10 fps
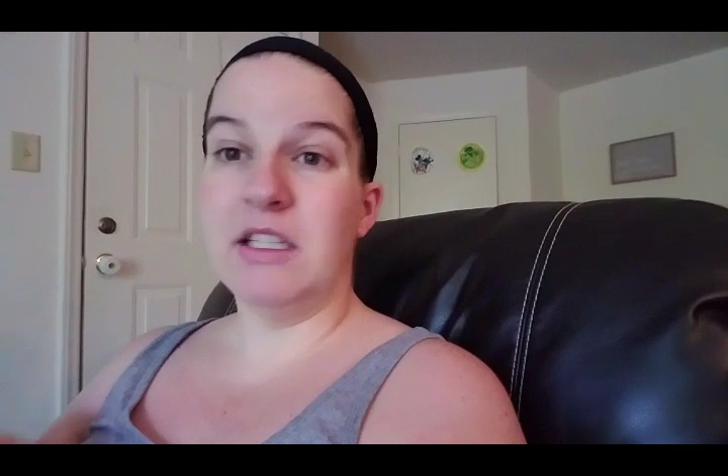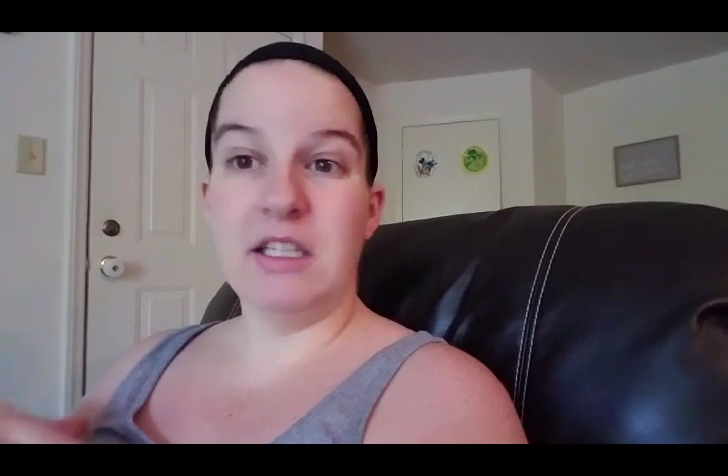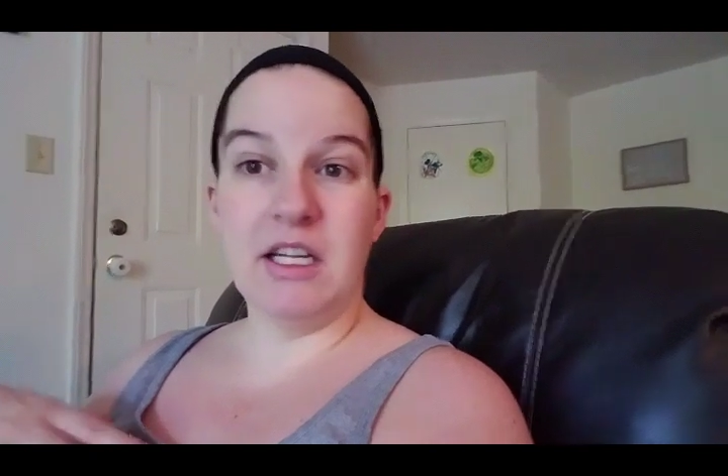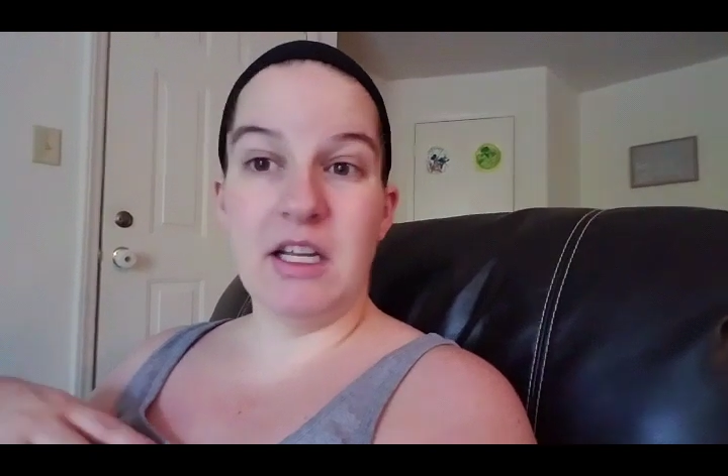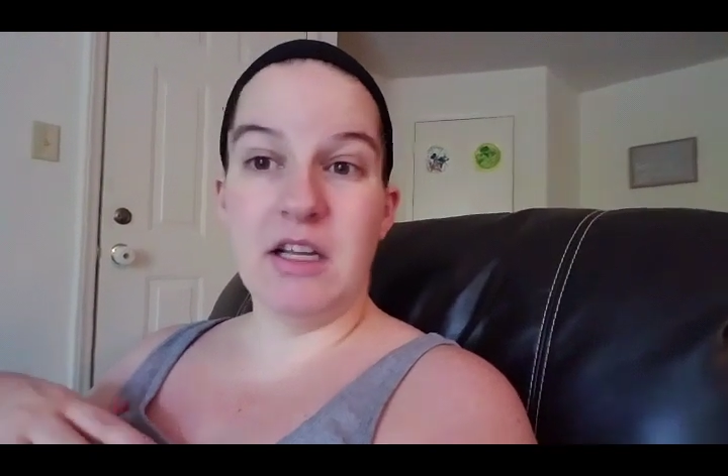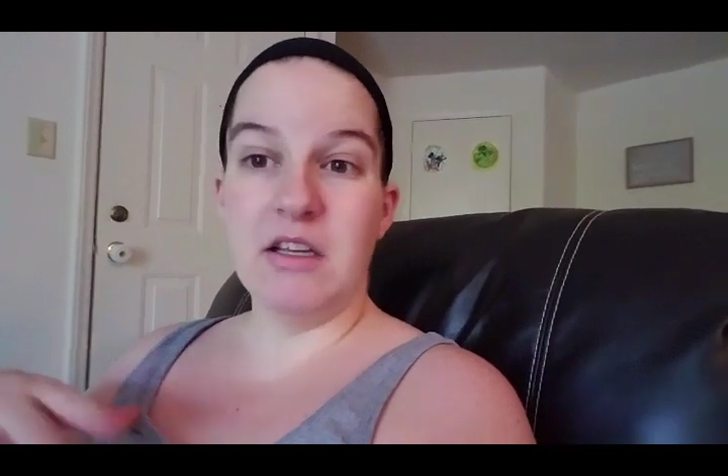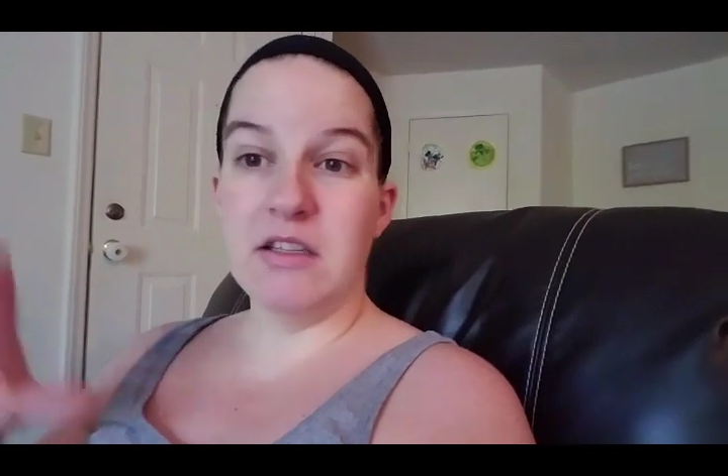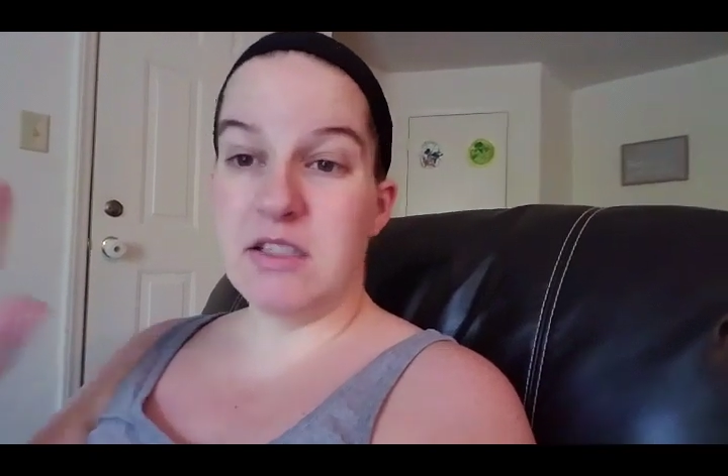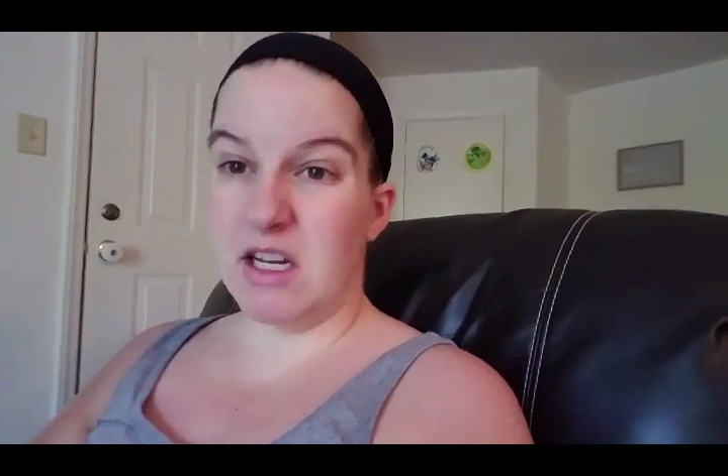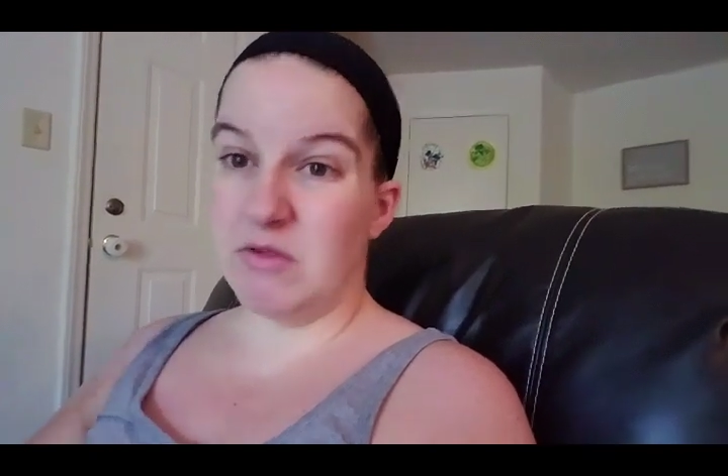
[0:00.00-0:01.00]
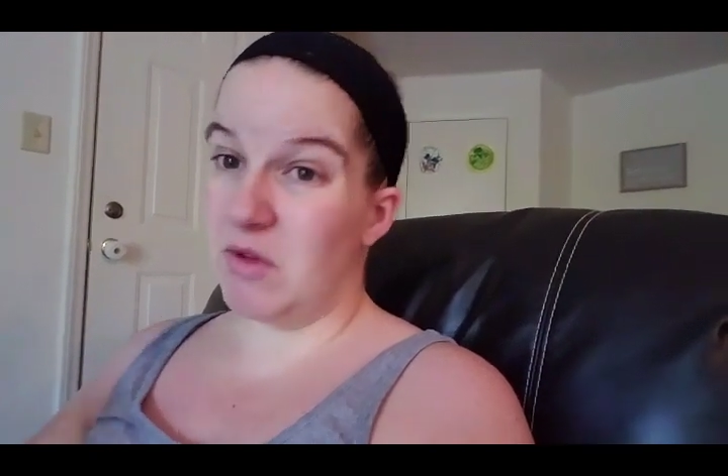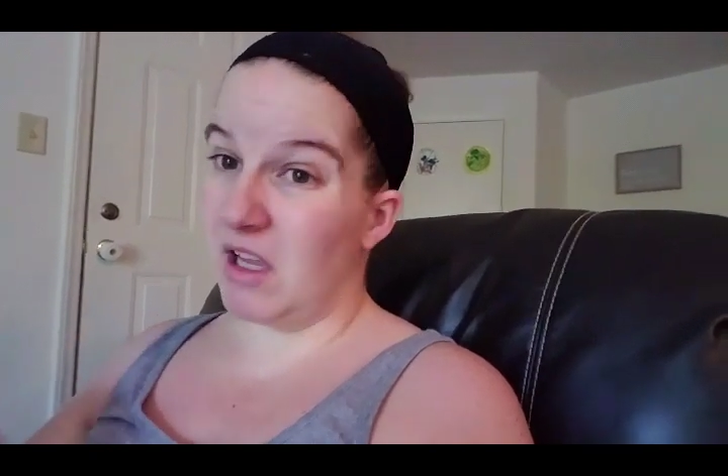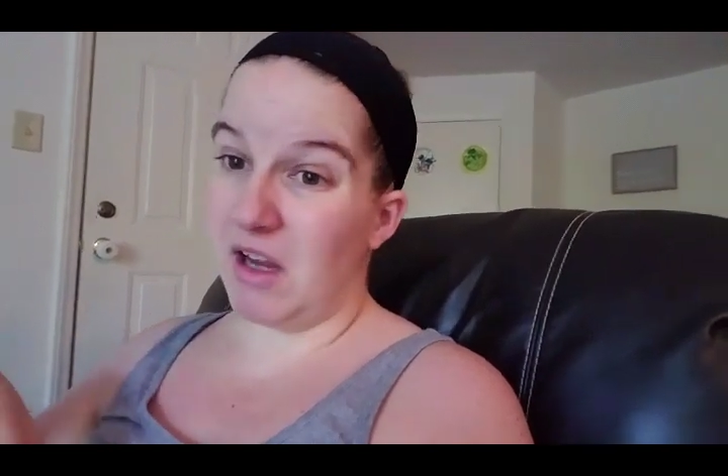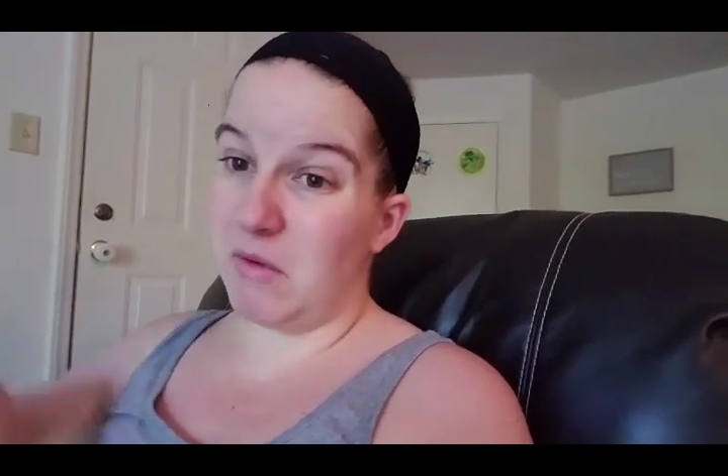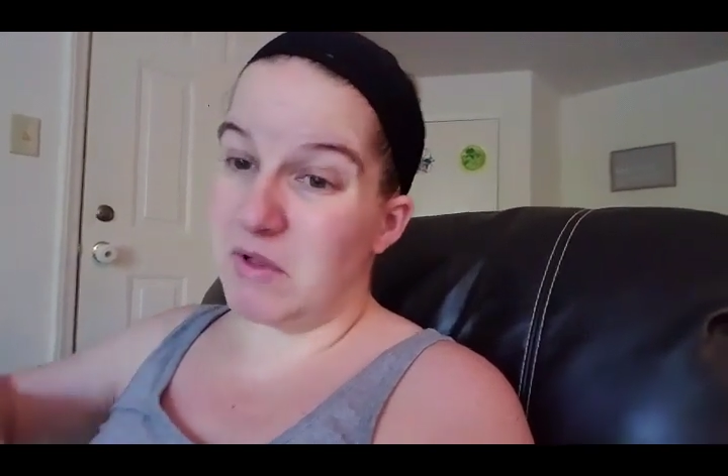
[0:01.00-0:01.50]
cleaning schedule
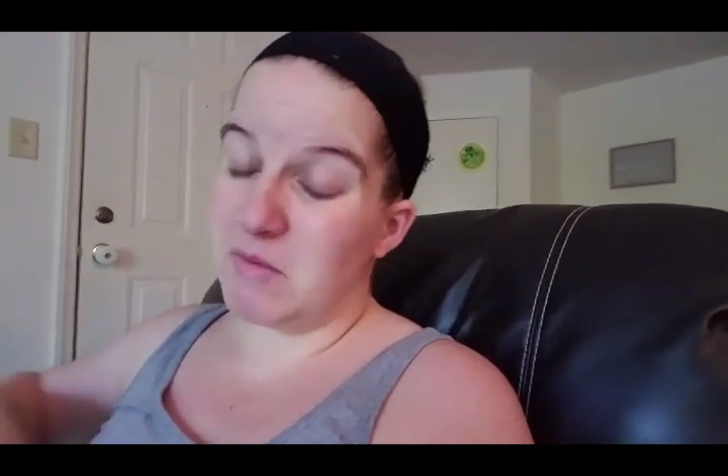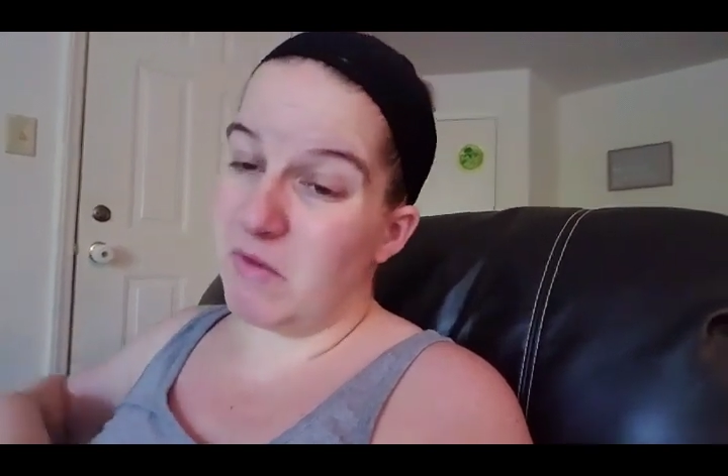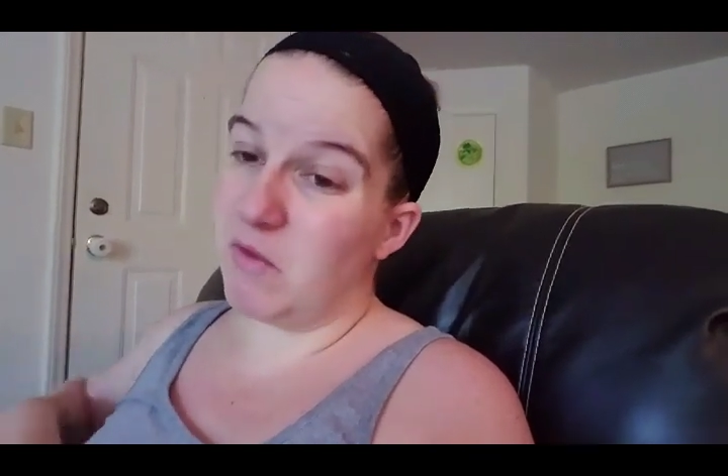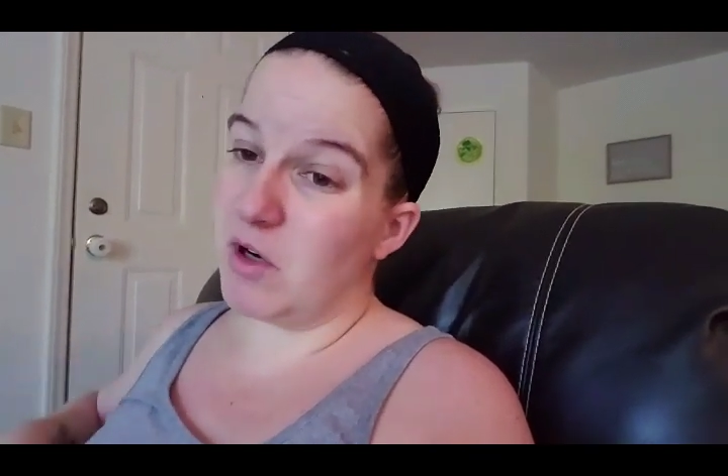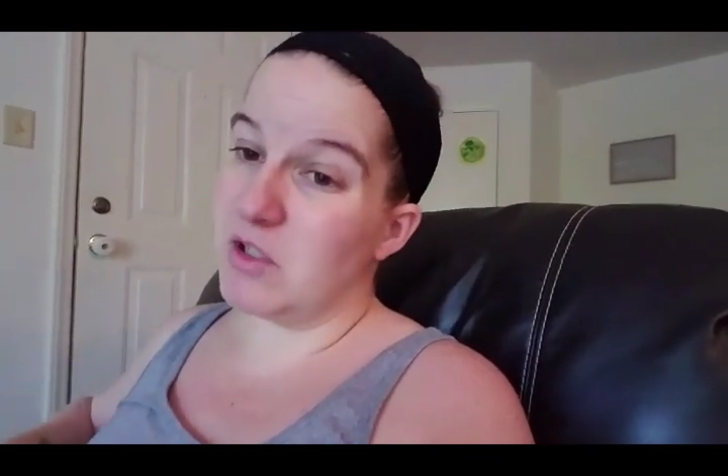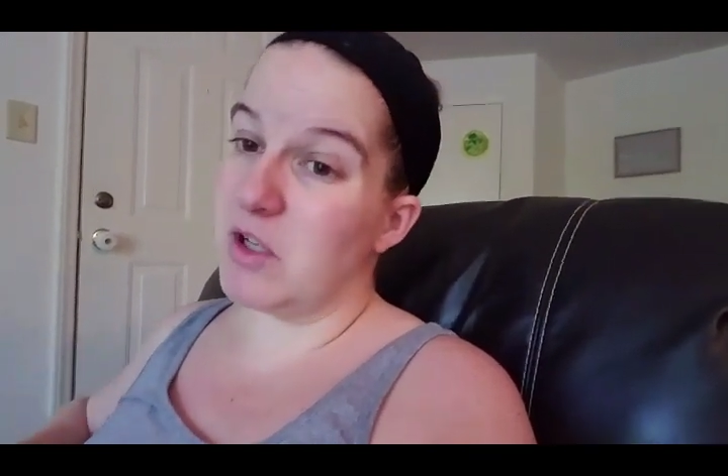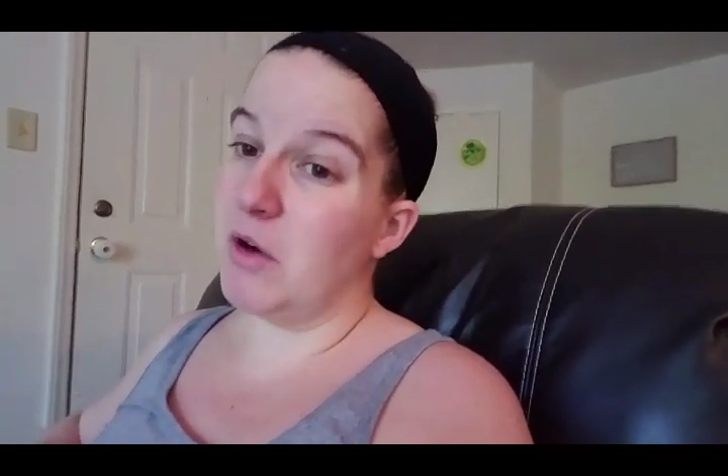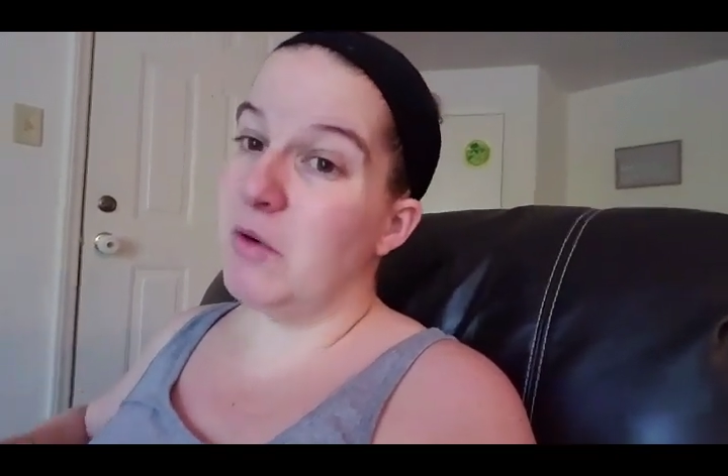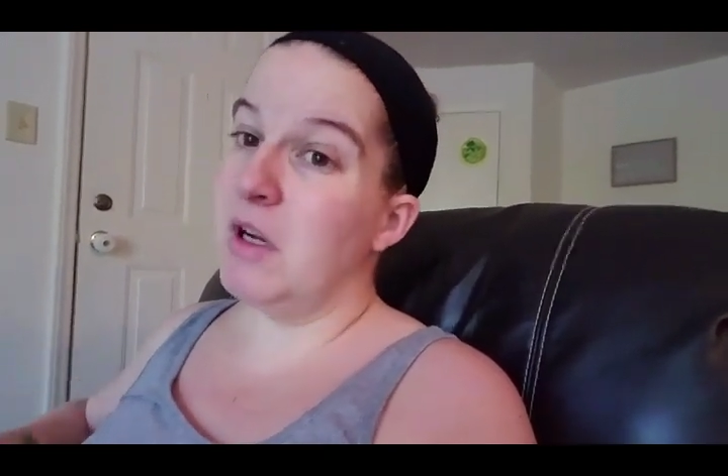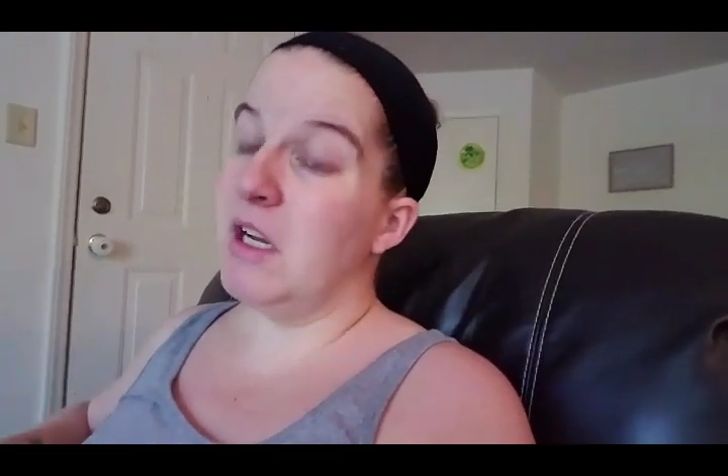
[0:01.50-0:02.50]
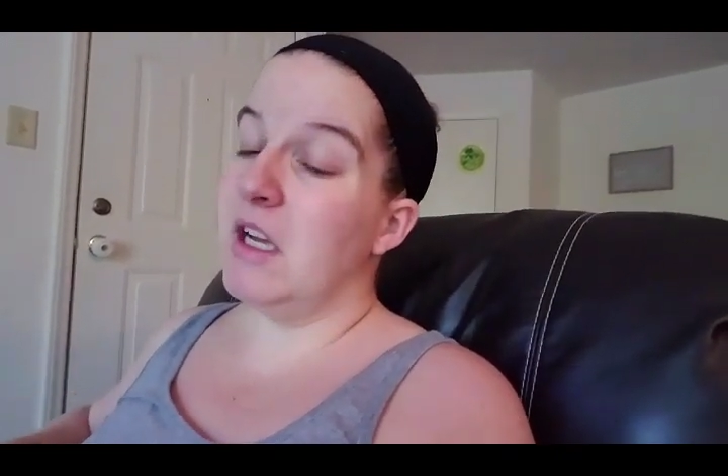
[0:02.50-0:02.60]
like I was before. So